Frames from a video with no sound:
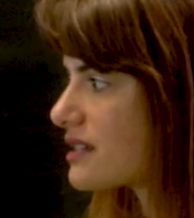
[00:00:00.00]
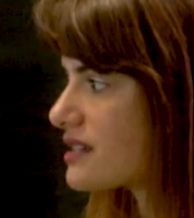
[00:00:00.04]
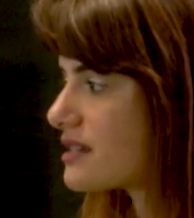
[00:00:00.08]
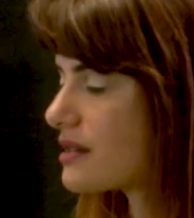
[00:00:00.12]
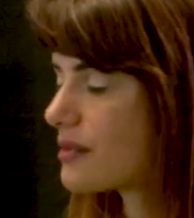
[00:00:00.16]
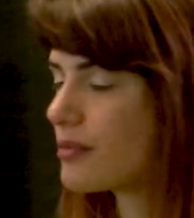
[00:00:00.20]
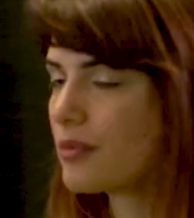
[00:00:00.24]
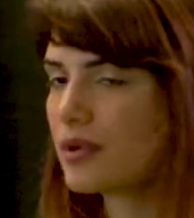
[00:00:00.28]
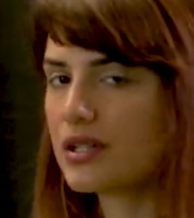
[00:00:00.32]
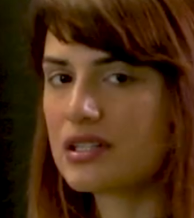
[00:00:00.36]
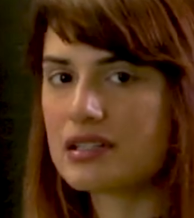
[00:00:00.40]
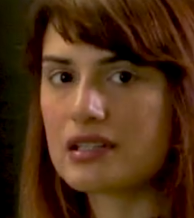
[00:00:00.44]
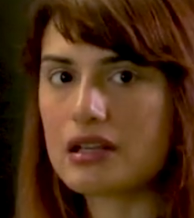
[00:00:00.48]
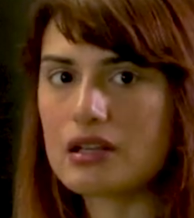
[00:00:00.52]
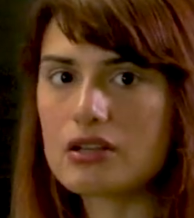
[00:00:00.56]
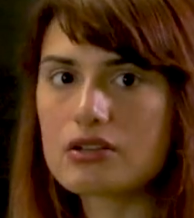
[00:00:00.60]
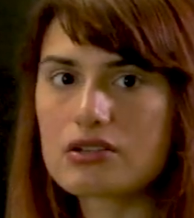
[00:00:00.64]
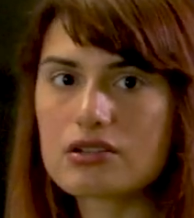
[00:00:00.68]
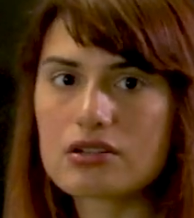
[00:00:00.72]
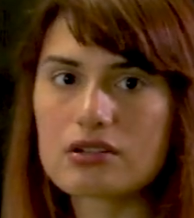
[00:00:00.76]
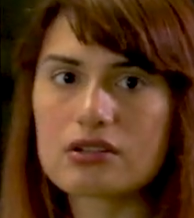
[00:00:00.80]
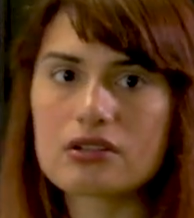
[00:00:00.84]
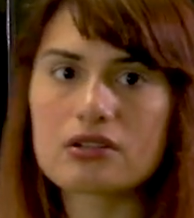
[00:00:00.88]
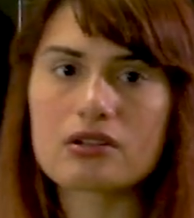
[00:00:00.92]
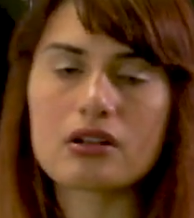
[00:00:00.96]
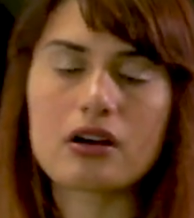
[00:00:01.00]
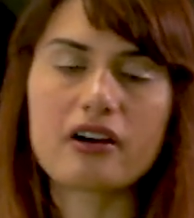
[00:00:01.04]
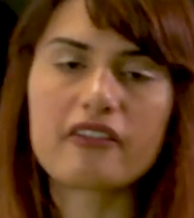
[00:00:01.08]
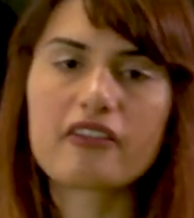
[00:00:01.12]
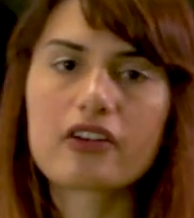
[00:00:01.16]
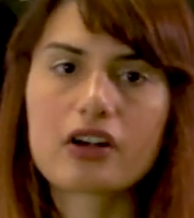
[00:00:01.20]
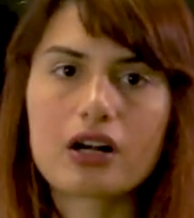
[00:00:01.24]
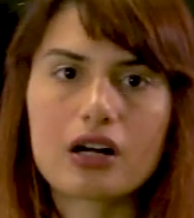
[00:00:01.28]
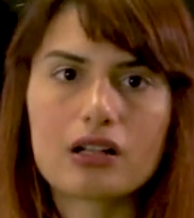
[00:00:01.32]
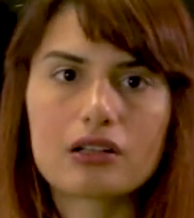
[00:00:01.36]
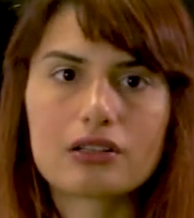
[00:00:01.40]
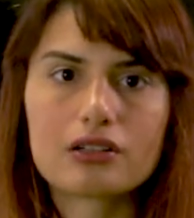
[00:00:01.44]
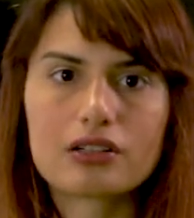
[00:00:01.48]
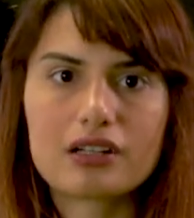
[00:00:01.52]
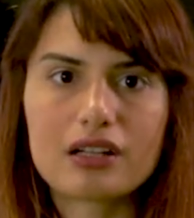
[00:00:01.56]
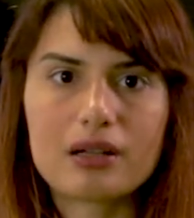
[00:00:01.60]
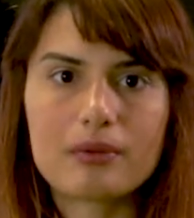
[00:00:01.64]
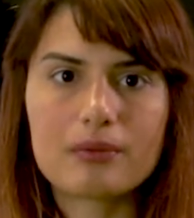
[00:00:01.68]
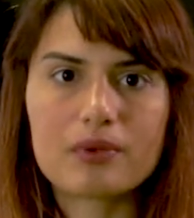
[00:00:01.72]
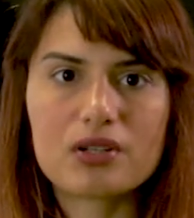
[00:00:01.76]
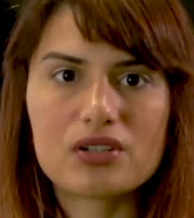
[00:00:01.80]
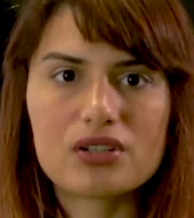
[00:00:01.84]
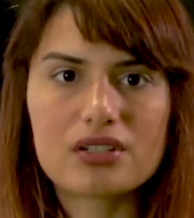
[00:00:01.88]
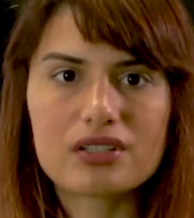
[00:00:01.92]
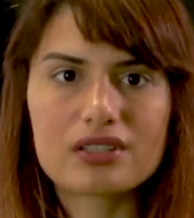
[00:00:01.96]
segmentation of color
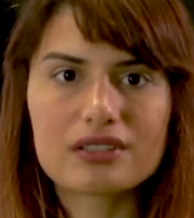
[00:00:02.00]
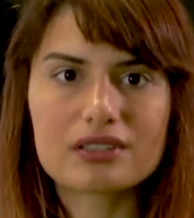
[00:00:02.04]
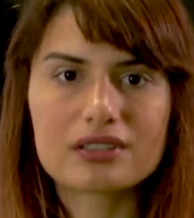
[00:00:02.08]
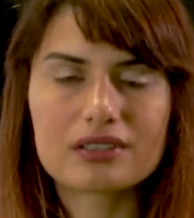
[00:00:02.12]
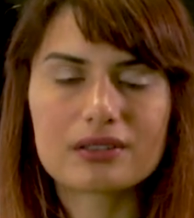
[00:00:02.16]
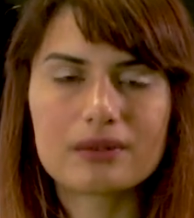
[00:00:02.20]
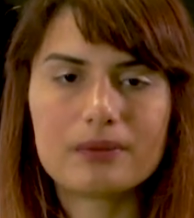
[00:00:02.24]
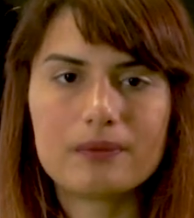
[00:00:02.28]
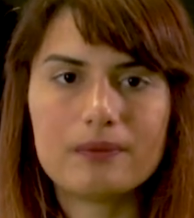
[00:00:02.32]
images.